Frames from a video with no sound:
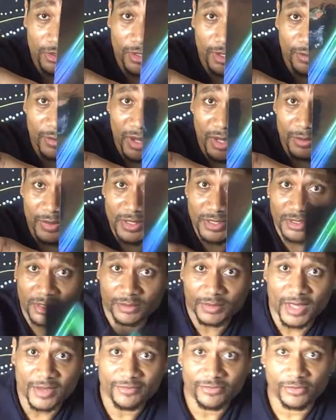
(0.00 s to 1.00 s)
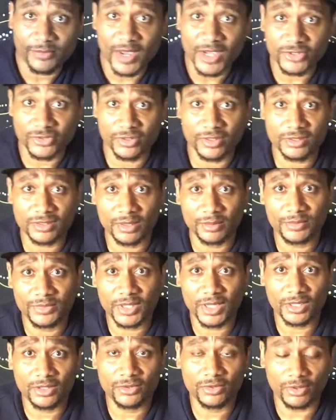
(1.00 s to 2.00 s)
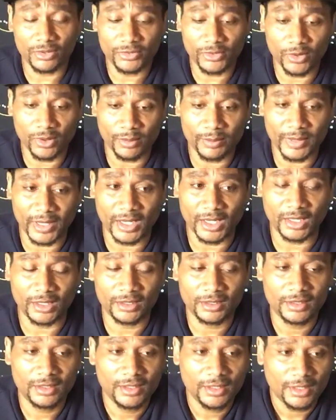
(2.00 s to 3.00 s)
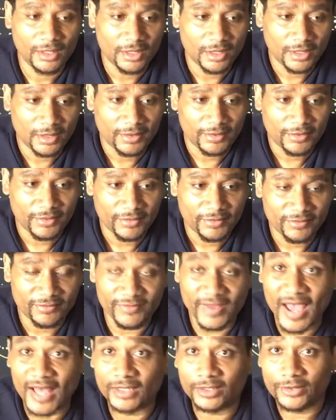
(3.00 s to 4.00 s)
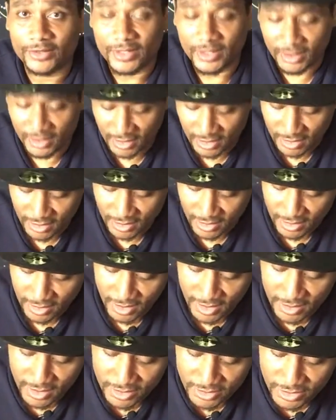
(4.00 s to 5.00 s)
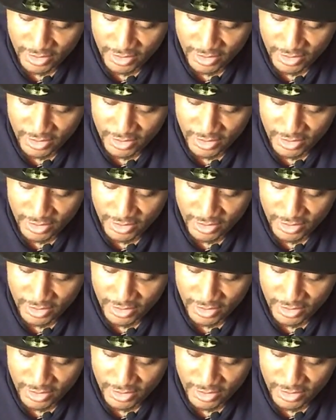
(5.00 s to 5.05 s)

there might be some information or something you don't know about Valerie in this